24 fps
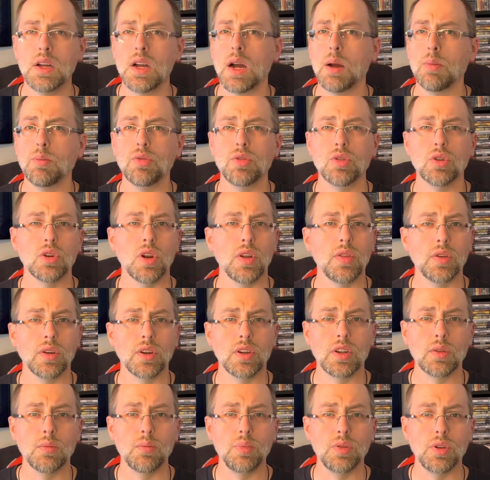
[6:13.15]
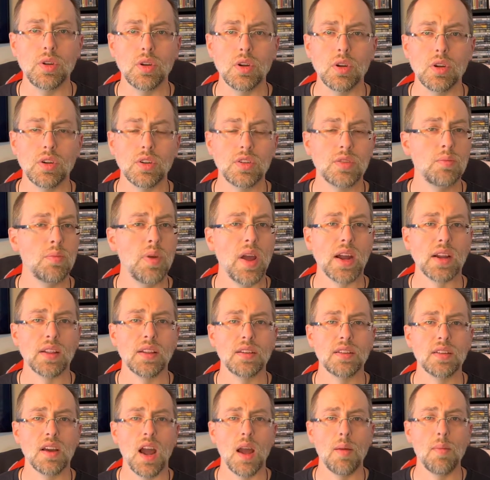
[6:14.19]
I'm sure other computers back in the
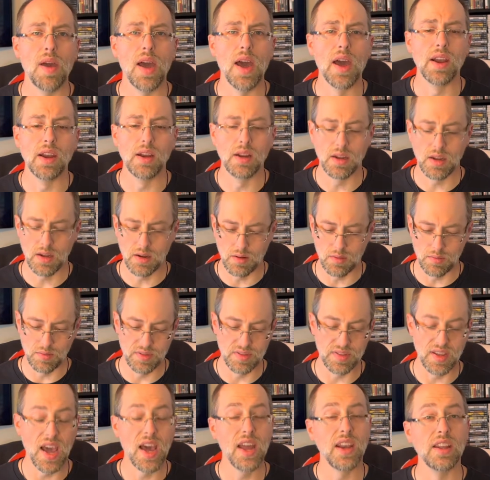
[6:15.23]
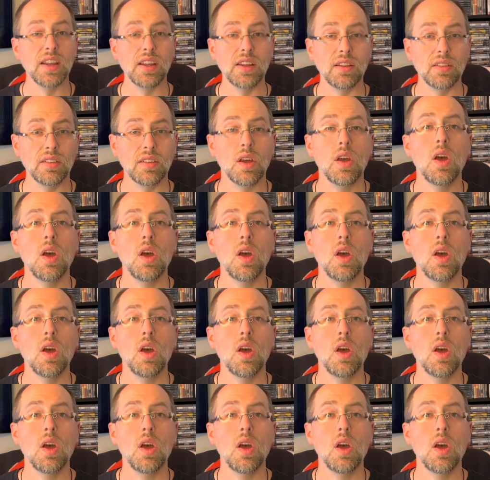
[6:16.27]
time had it, but that is